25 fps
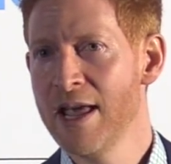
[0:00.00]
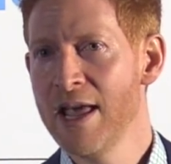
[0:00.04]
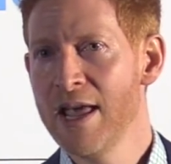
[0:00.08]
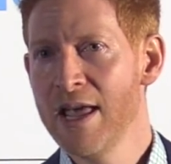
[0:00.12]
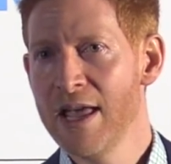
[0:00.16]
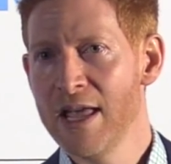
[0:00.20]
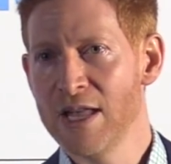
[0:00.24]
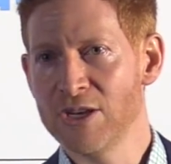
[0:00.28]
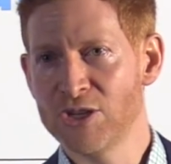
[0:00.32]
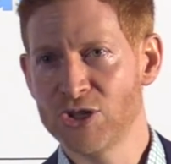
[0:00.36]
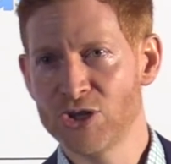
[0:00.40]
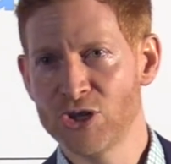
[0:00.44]

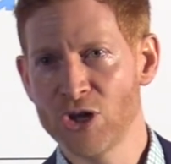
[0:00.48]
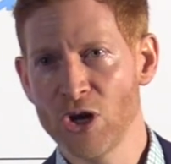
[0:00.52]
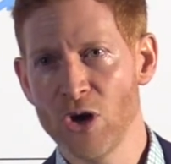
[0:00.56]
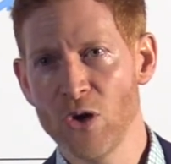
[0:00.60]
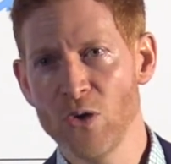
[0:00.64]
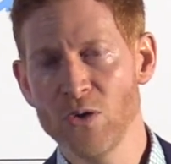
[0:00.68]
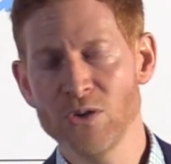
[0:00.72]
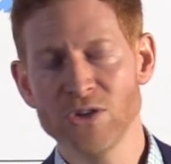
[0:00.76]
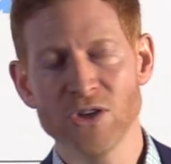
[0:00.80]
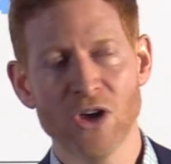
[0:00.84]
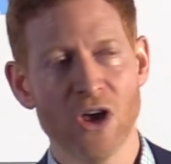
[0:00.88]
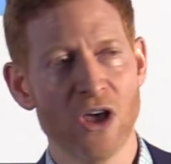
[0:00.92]
deploying
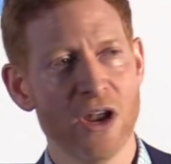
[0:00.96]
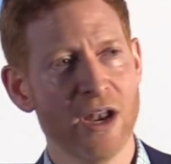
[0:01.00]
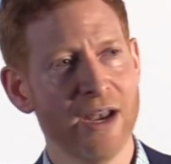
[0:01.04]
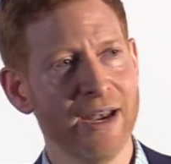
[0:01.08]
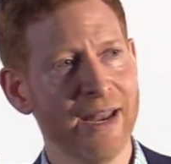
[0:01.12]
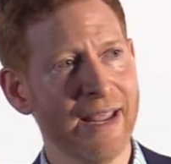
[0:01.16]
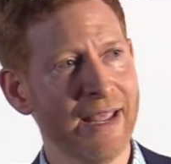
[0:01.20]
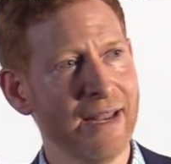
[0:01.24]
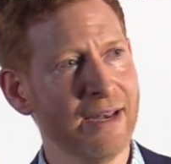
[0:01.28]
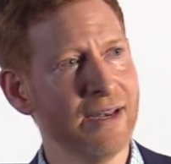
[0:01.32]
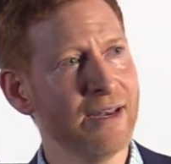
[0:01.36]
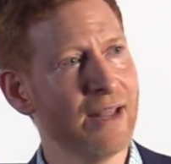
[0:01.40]

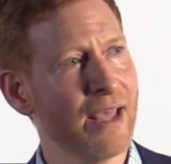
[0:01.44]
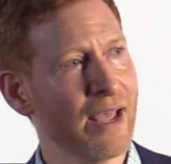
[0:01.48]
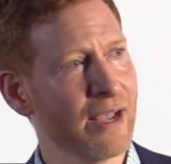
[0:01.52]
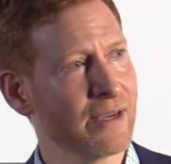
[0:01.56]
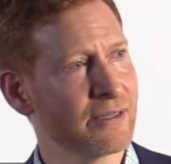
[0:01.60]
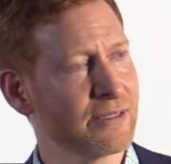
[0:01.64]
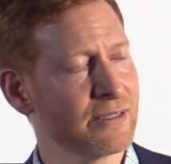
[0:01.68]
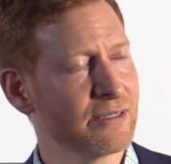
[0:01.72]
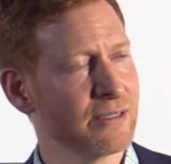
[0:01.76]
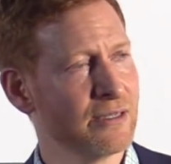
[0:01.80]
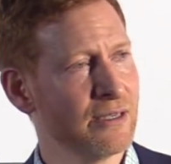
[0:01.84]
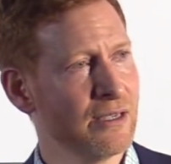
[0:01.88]
AI-powered
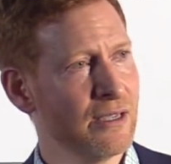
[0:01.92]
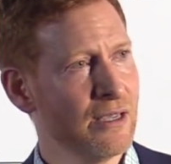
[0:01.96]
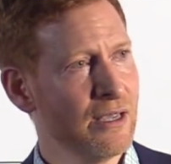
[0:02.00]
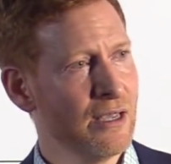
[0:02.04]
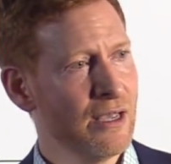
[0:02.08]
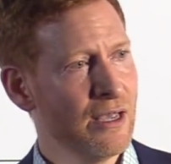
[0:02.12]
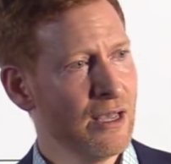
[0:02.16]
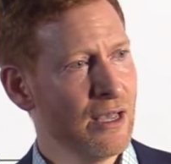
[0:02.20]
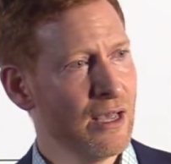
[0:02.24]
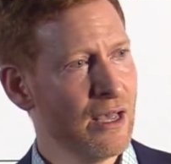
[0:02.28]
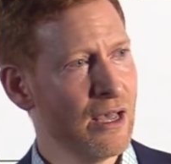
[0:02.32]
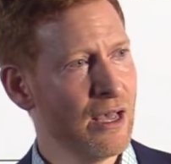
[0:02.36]
RPA
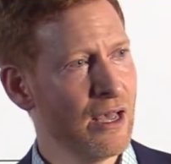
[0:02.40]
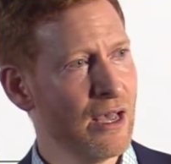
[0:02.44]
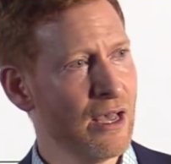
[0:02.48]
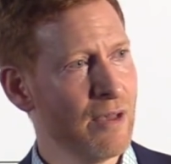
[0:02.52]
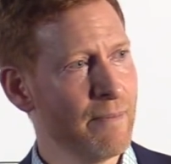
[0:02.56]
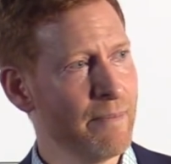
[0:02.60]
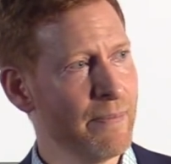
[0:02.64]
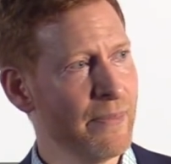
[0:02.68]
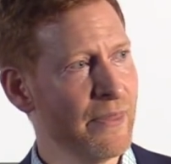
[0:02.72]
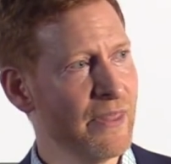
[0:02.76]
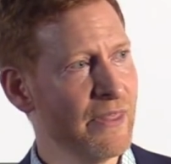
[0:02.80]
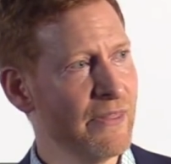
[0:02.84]

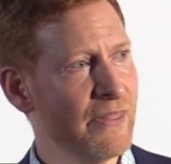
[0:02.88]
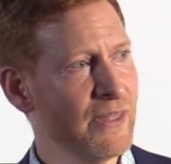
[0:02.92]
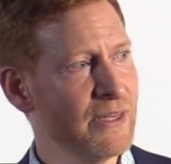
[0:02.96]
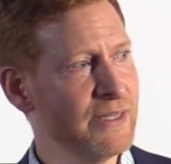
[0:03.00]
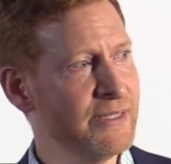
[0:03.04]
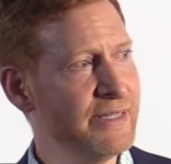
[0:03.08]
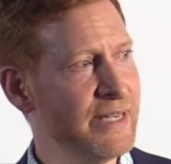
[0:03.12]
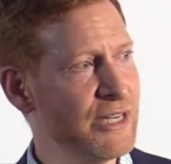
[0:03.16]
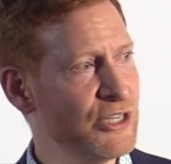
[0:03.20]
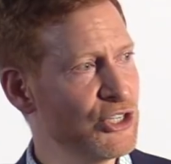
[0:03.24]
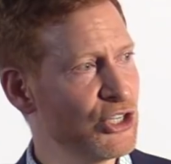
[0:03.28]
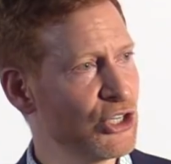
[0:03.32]
separates
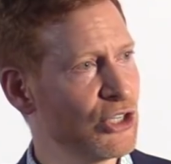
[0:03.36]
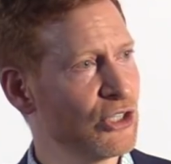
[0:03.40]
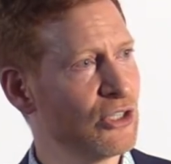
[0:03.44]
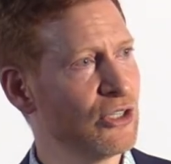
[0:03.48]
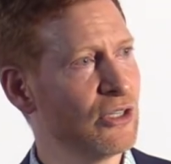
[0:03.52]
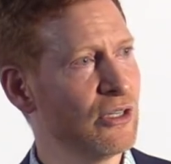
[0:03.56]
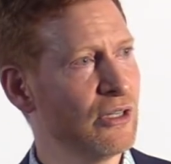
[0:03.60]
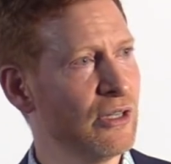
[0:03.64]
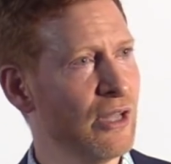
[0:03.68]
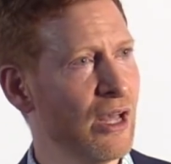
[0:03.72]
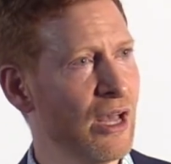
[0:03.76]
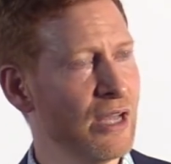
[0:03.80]
the, you know,
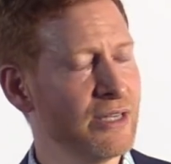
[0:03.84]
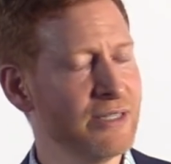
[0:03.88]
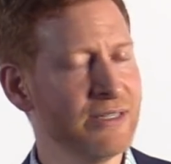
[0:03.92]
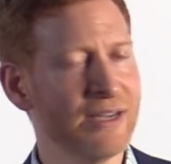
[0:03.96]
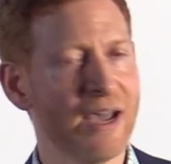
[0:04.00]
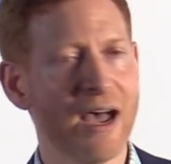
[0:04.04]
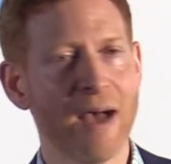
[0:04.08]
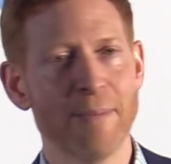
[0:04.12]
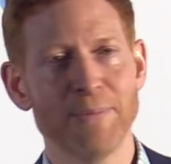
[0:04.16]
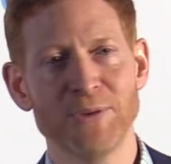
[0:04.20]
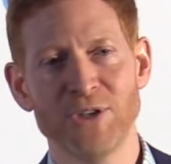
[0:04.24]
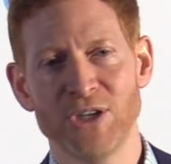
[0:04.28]
that
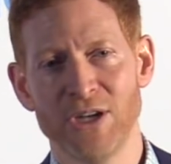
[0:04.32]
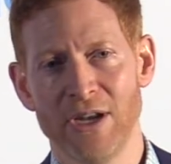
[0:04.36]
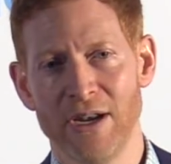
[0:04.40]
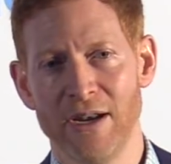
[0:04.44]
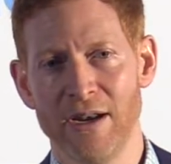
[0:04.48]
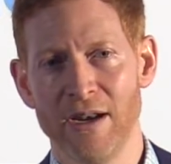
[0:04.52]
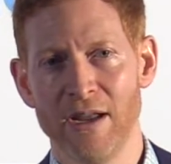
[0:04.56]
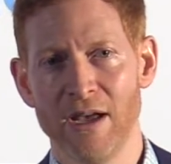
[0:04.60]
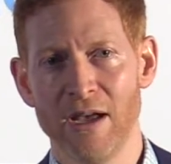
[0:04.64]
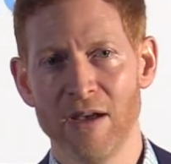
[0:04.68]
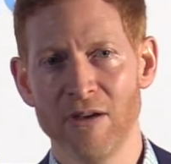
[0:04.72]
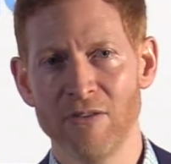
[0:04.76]
tight
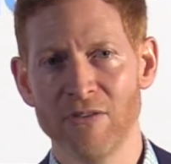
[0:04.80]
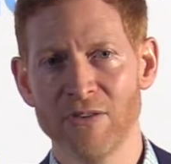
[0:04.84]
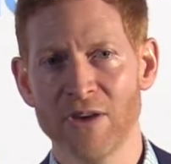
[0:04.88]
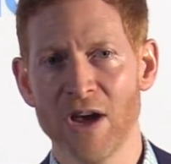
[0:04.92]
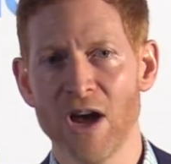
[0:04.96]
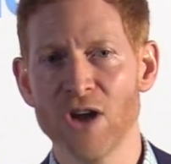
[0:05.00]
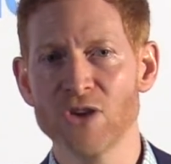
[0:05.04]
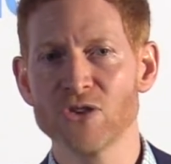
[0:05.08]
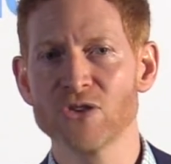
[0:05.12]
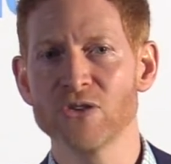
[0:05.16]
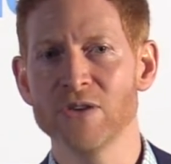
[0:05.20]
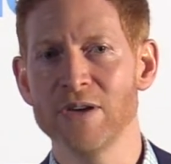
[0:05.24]
space
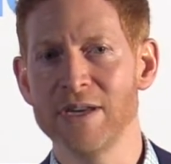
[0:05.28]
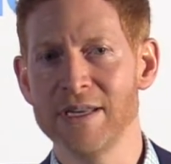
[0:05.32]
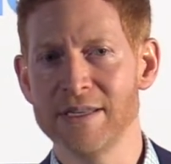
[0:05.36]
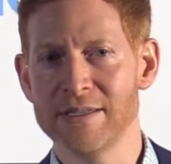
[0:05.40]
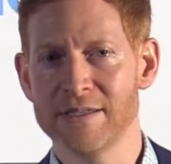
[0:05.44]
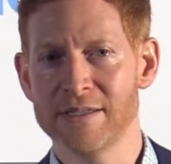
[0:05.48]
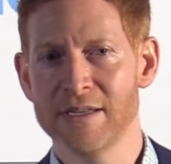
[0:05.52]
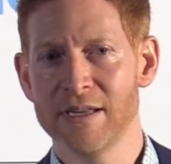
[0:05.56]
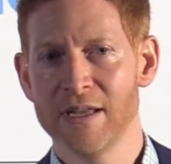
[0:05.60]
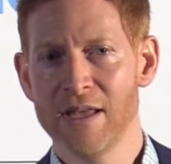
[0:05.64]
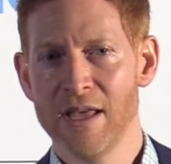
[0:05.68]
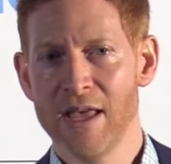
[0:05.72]
between your
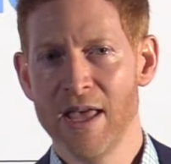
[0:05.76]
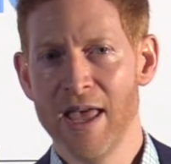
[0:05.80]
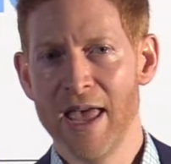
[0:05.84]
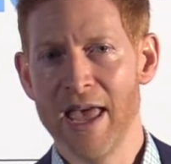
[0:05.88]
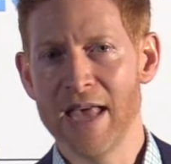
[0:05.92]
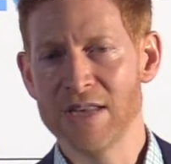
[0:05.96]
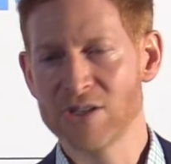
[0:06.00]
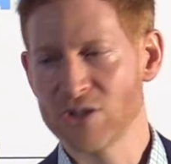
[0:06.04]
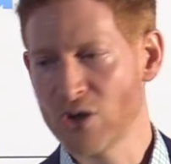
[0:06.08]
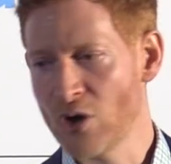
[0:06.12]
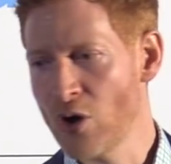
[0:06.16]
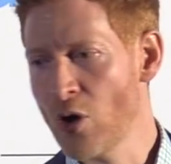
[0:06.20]
revenue and your costs.